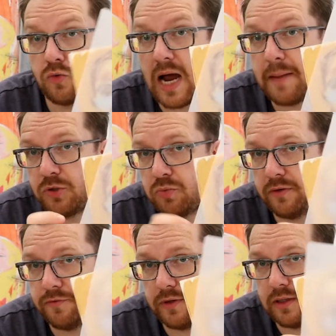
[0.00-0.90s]
wrapped
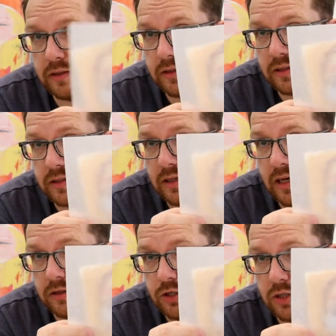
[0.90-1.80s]
with this
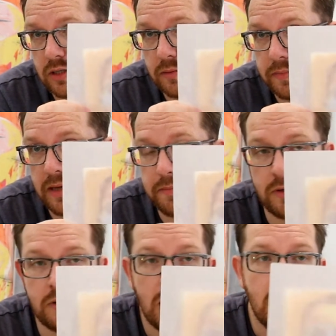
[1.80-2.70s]
additional
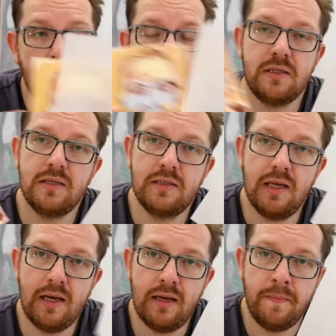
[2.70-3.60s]
paper, this is
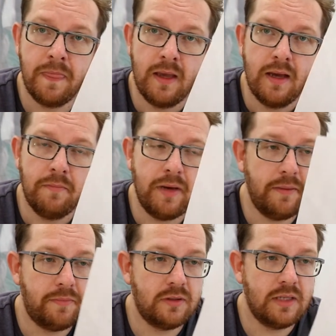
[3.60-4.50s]
the
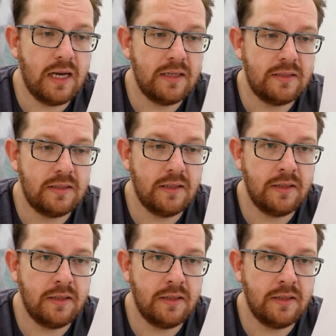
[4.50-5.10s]
paper that